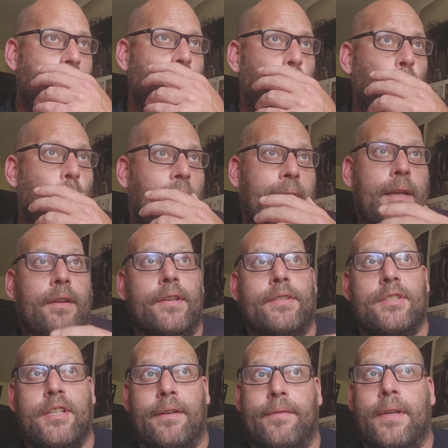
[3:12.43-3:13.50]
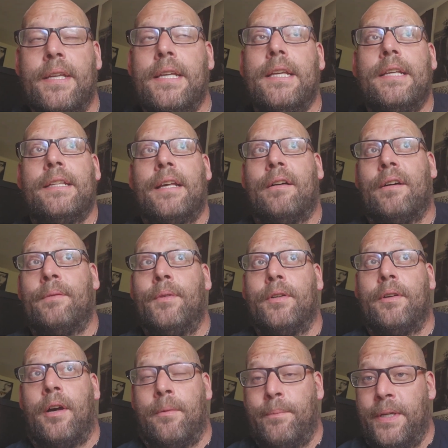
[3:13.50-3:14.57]
and all that kind of stuff. Now
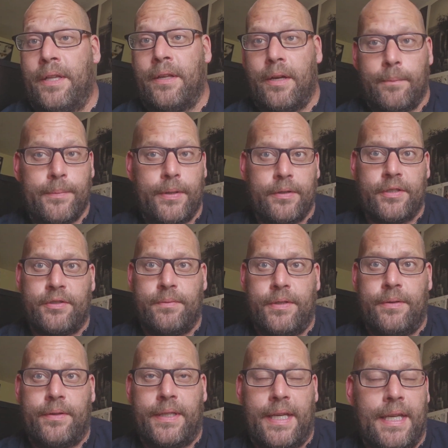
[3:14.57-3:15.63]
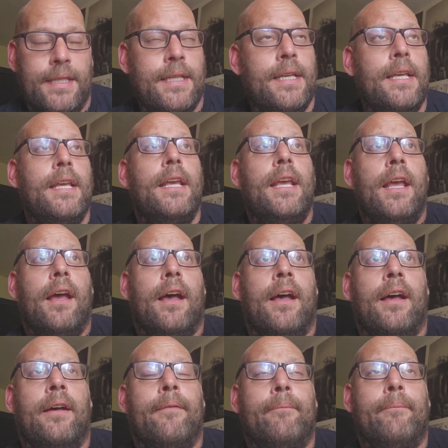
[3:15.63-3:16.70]
I'll be honest with you again,
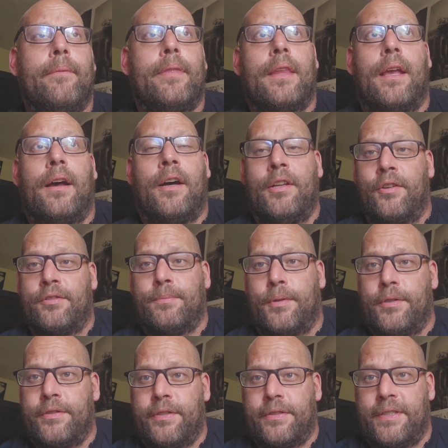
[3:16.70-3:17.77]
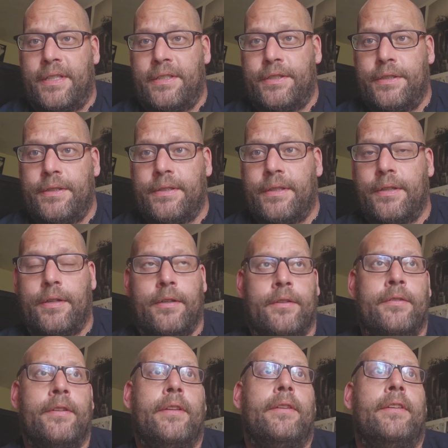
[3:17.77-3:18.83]
I lost monetization
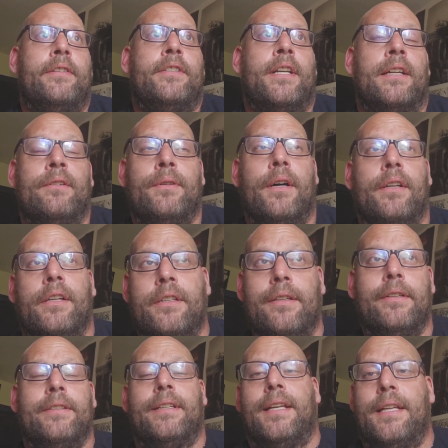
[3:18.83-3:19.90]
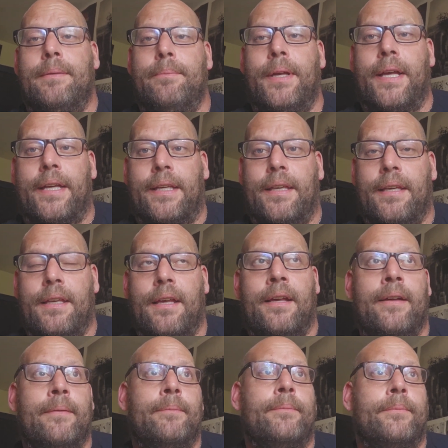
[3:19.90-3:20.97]
on this channel and I'd like to get it back.
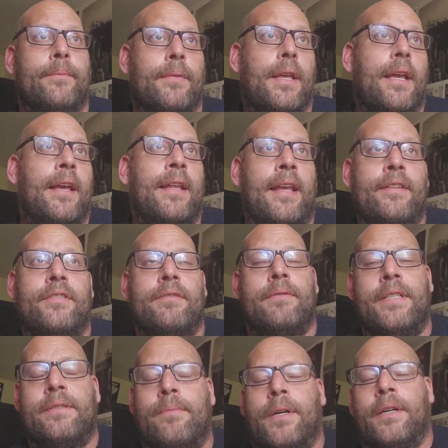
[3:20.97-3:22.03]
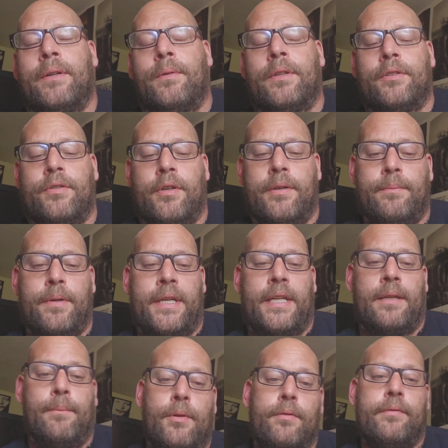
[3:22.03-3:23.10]
Hence the reason why I want to try and bring
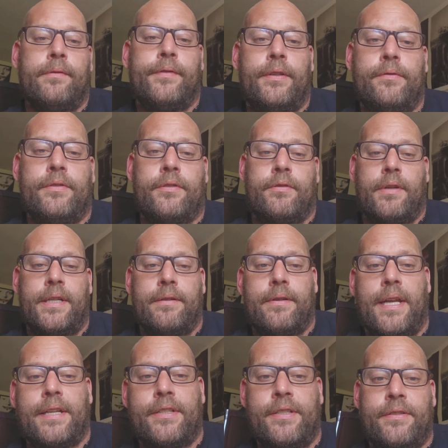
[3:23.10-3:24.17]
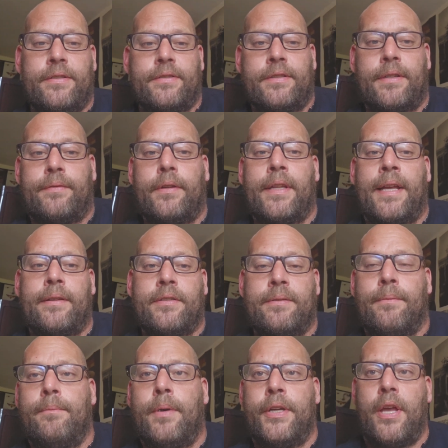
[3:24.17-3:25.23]
in the movie reviews, the trailer reactions and stuff like that.
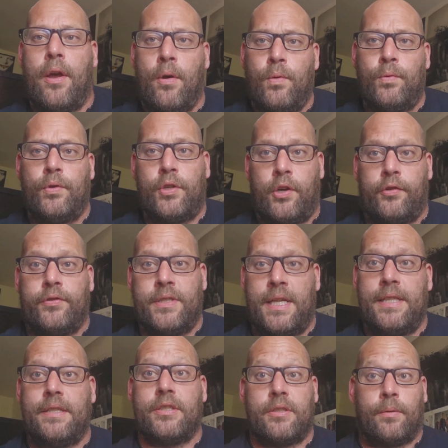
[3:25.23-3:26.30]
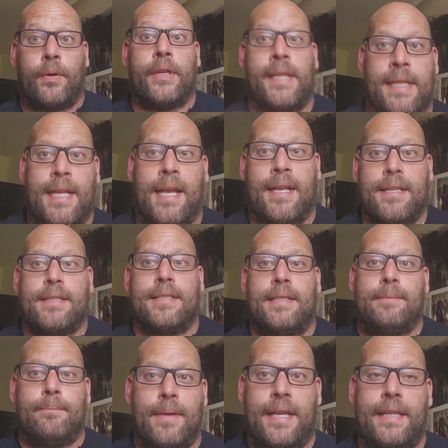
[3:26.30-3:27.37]
Some of my own content, so I can
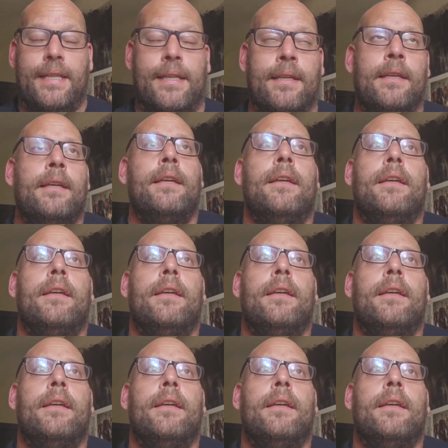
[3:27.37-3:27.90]
actually make